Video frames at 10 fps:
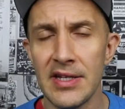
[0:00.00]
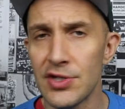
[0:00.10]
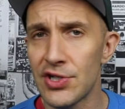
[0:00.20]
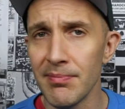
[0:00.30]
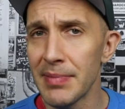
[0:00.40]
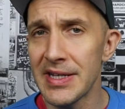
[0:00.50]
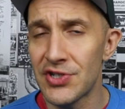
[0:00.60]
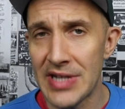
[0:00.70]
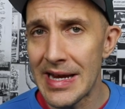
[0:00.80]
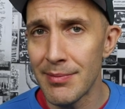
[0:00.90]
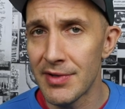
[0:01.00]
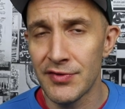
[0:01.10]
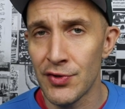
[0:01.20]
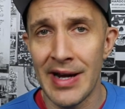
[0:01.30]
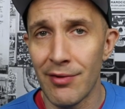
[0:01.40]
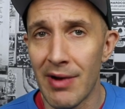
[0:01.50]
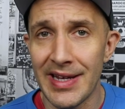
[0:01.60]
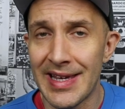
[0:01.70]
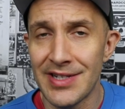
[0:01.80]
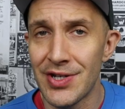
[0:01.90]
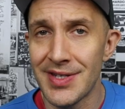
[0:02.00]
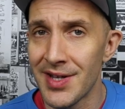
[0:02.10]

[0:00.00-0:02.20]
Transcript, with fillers: and you shouldn't be ashamed of trying to write a catchy